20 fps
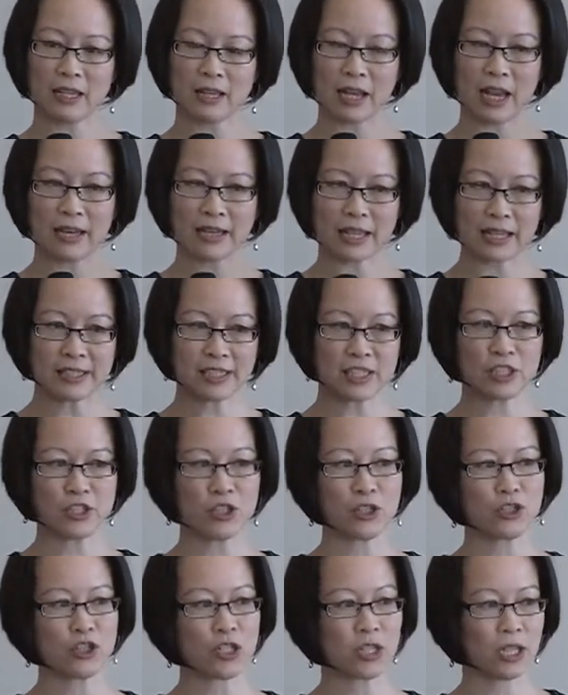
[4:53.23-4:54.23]
an
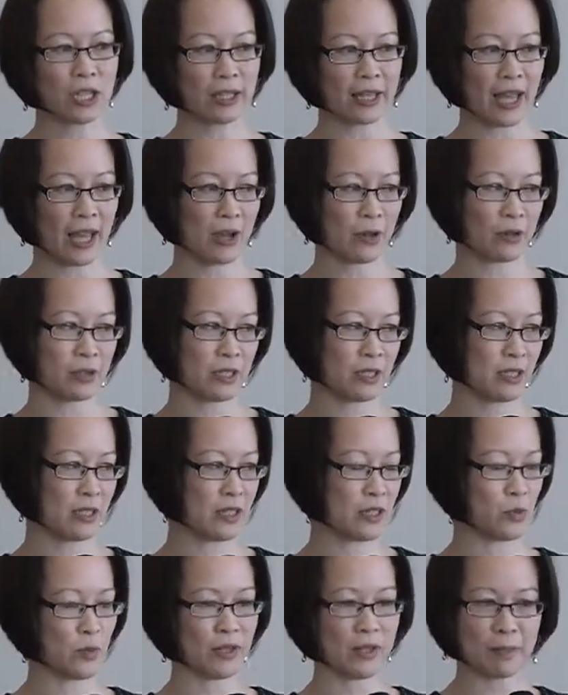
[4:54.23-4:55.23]
institutional account
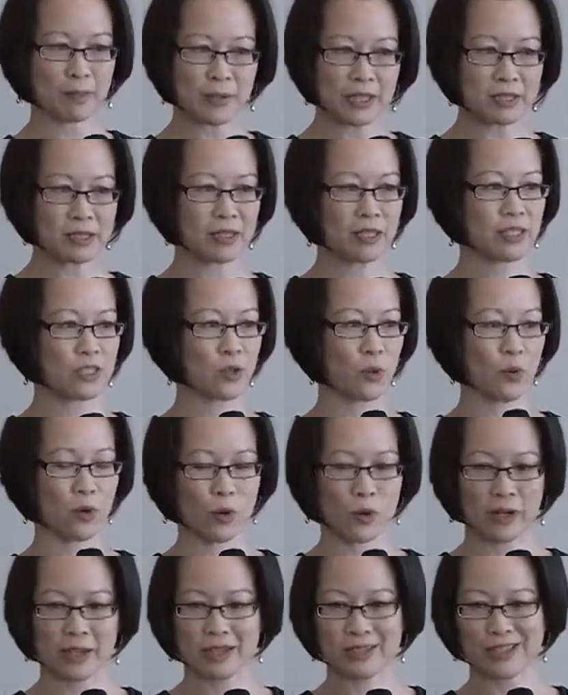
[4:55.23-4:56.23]
is what a business or
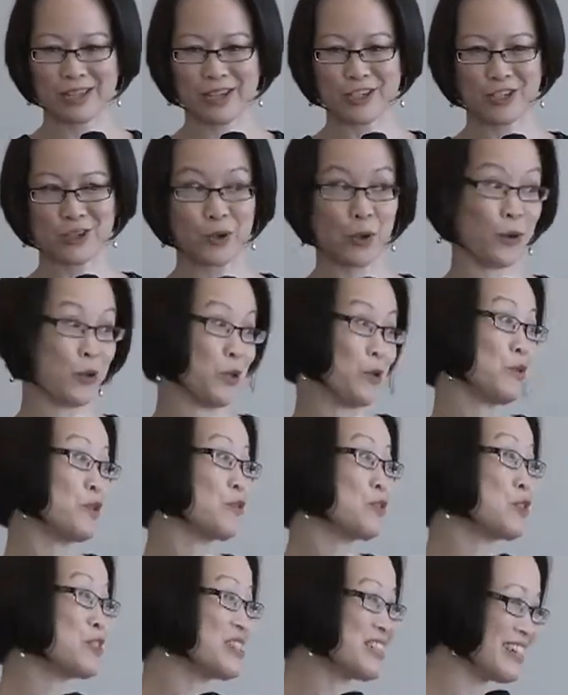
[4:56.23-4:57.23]
organization or
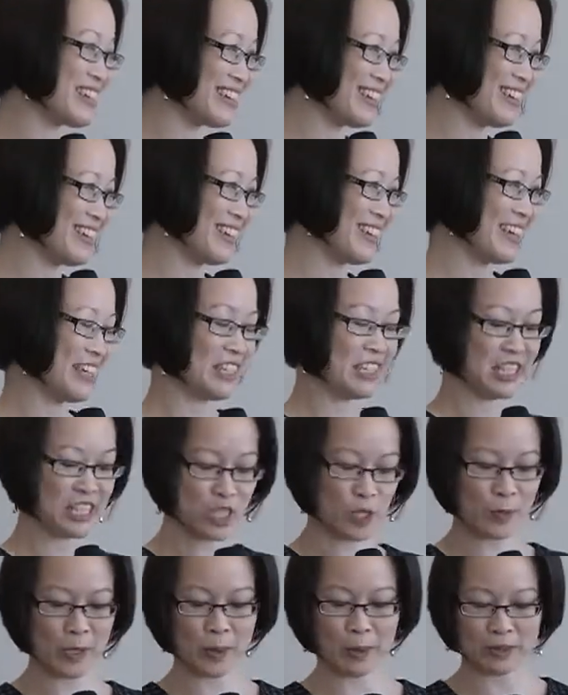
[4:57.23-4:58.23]
university needs
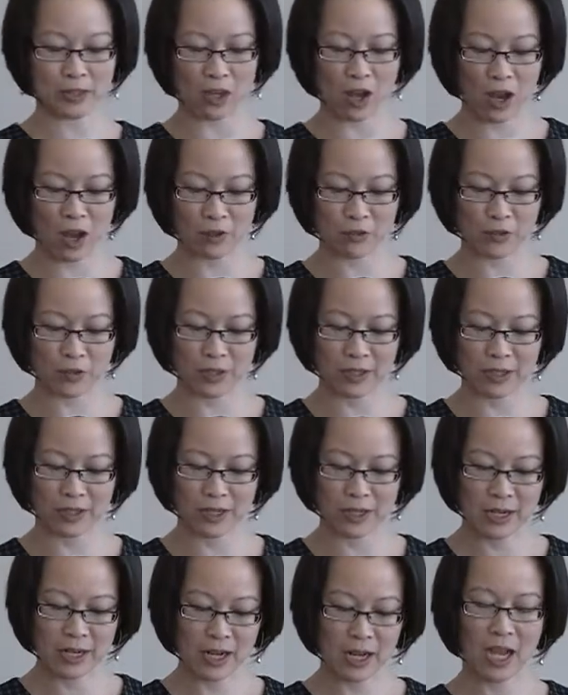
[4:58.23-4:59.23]
to be able to offer
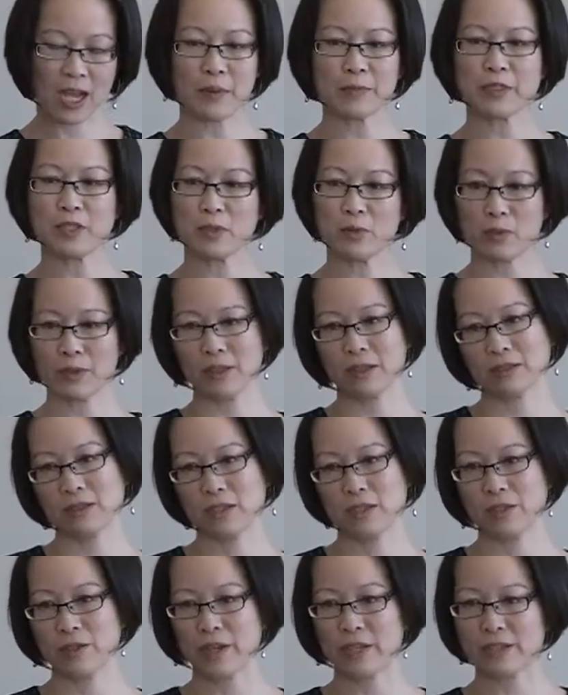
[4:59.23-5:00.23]
to
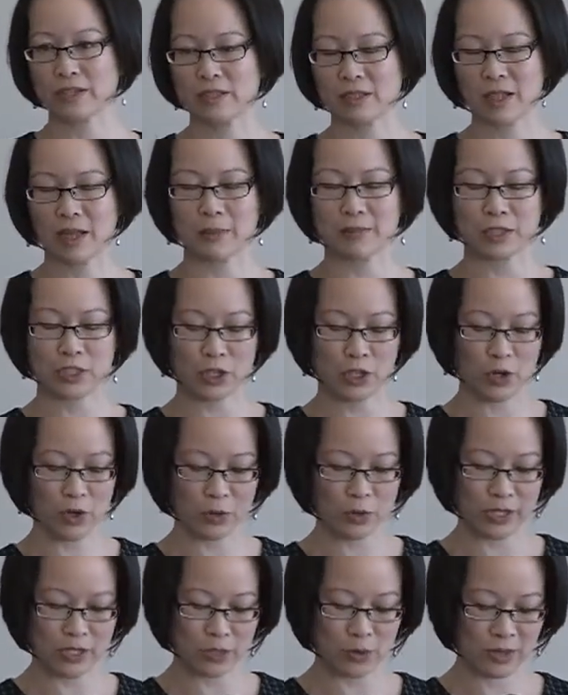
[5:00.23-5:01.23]
secure
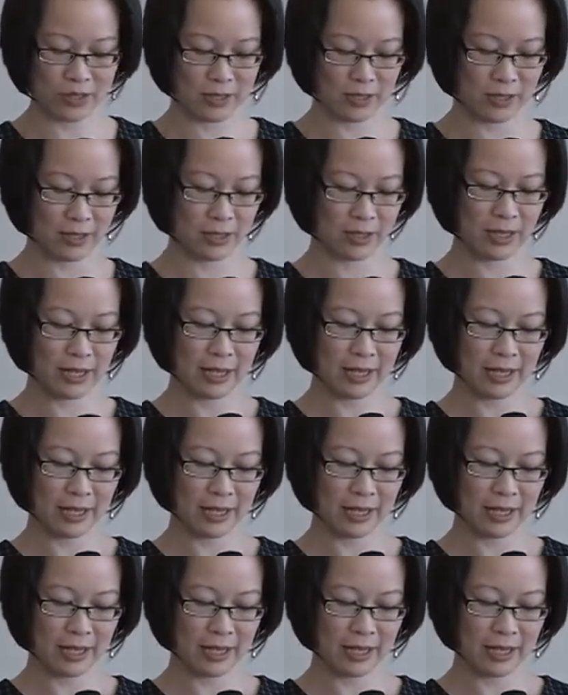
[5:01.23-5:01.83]
resources.